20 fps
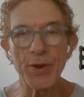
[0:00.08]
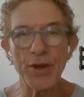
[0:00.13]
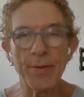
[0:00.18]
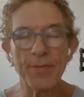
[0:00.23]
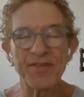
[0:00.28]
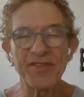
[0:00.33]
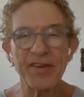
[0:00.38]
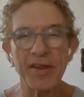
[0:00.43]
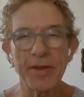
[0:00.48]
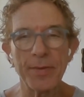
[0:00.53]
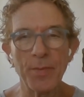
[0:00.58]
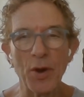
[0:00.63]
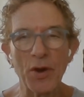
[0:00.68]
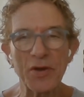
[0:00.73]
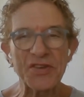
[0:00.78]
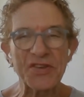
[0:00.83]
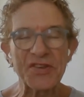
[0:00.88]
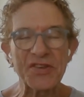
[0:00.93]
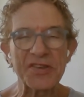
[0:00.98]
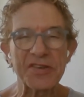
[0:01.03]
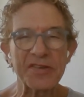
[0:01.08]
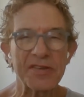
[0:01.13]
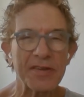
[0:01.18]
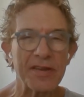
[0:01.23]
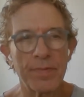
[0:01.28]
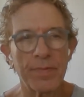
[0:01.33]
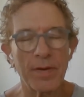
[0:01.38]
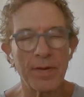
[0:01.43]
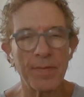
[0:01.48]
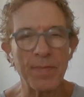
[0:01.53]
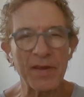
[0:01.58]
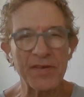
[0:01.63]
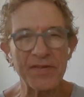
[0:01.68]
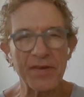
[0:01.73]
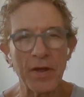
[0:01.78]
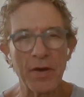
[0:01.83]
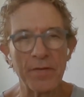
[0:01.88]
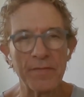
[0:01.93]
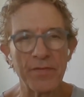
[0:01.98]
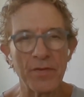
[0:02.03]
name is Ian Moss, probably best
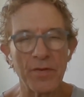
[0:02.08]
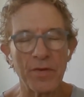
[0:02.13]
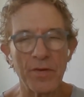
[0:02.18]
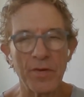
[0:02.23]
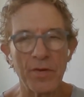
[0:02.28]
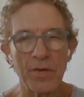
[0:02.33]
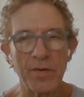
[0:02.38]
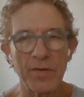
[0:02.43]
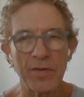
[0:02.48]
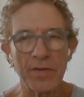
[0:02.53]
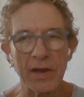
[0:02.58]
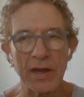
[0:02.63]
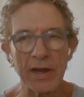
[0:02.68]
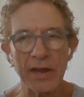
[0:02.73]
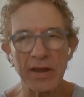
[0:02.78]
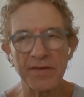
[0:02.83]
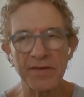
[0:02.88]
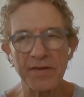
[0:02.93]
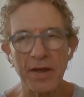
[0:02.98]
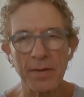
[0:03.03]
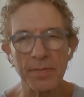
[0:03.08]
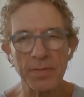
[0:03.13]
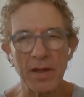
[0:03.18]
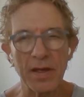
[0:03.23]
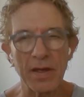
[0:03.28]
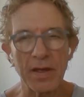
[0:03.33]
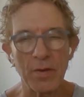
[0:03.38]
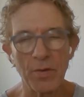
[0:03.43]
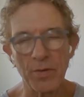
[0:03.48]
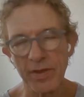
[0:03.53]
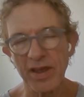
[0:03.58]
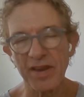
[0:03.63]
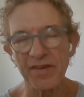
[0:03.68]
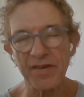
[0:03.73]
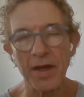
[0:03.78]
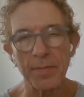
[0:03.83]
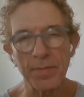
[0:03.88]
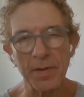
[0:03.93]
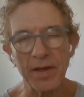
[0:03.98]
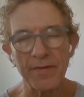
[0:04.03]
known for the lead guitar player or the
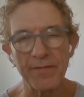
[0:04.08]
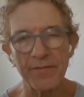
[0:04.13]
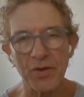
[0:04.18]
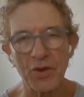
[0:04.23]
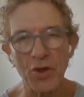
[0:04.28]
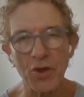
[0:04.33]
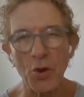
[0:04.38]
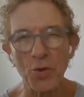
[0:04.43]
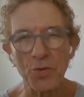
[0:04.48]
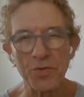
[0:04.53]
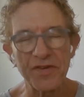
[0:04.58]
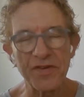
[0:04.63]
guitar player for Cold